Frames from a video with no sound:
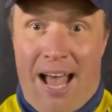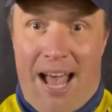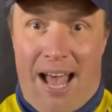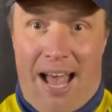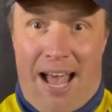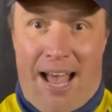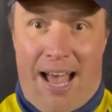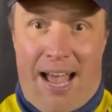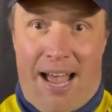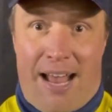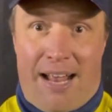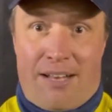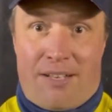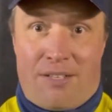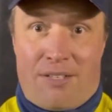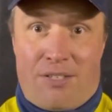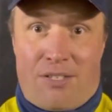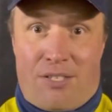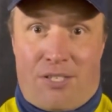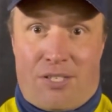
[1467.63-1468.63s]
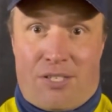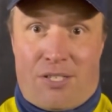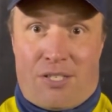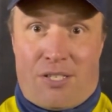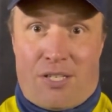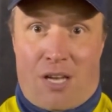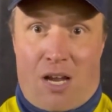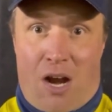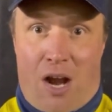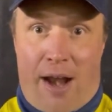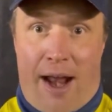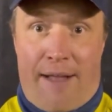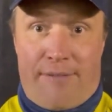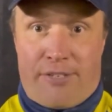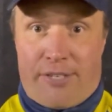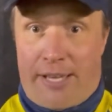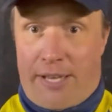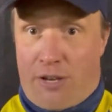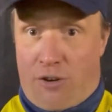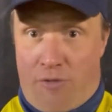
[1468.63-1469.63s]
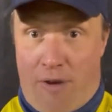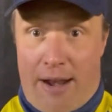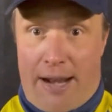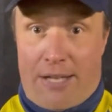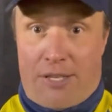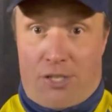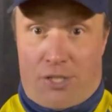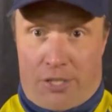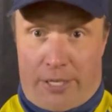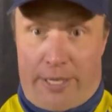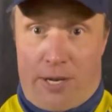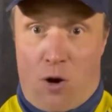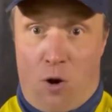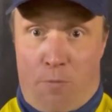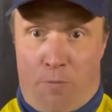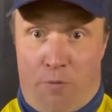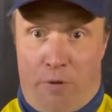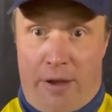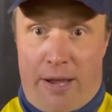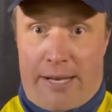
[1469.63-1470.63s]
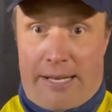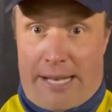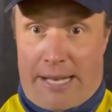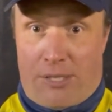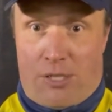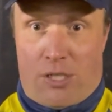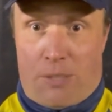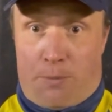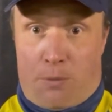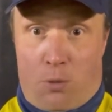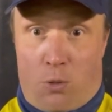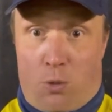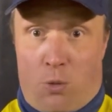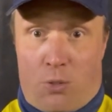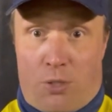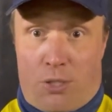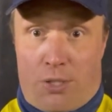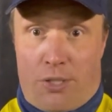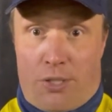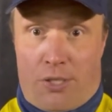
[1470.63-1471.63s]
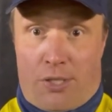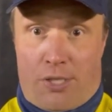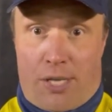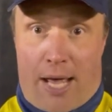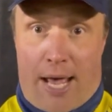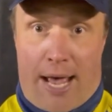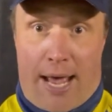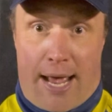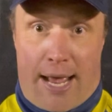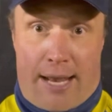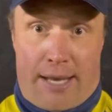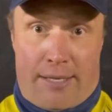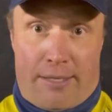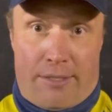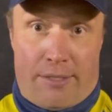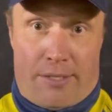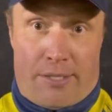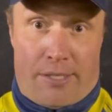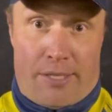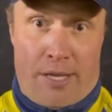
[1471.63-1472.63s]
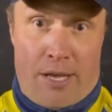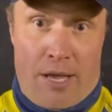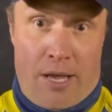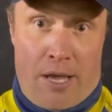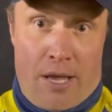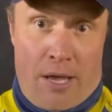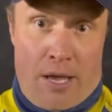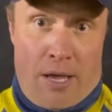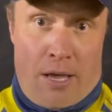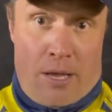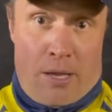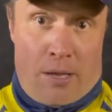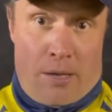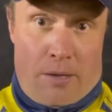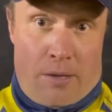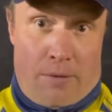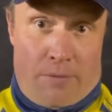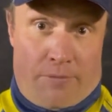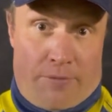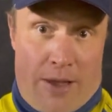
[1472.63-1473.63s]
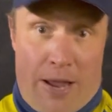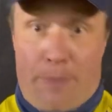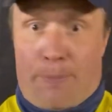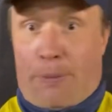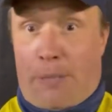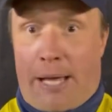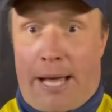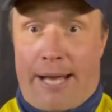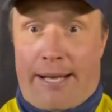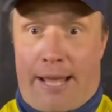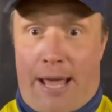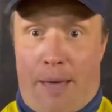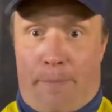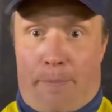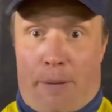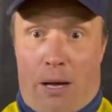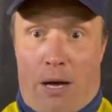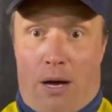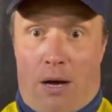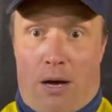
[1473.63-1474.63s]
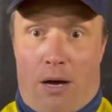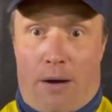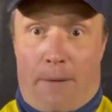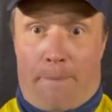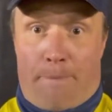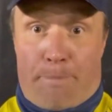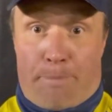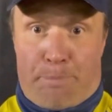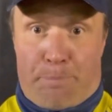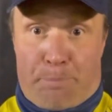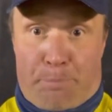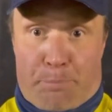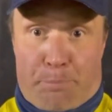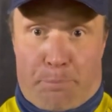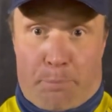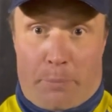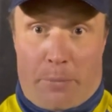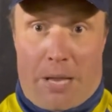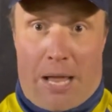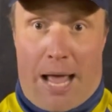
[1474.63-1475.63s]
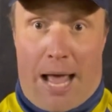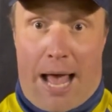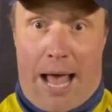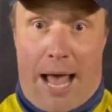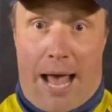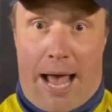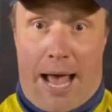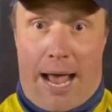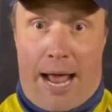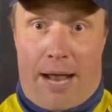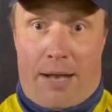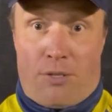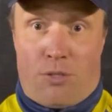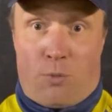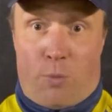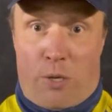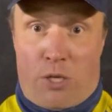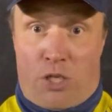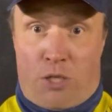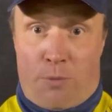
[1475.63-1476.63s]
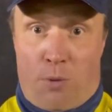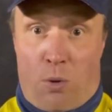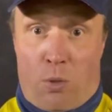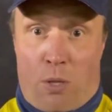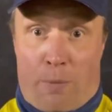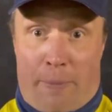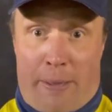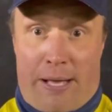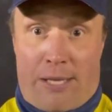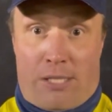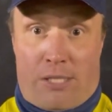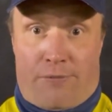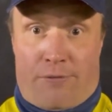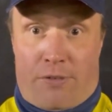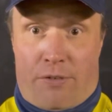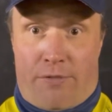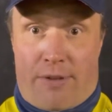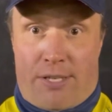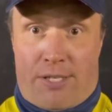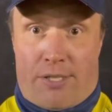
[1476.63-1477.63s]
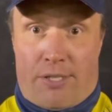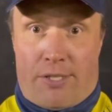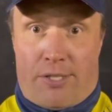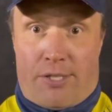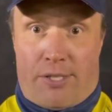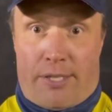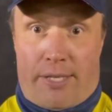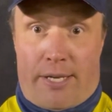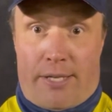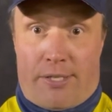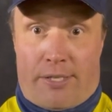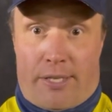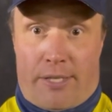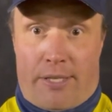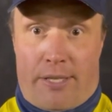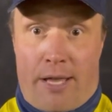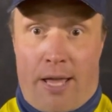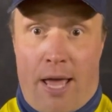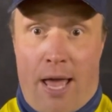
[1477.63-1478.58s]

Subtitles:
And I had to give credit to Tilbury and their supporters. And they played their part. And wish them all the best for the rest of the season.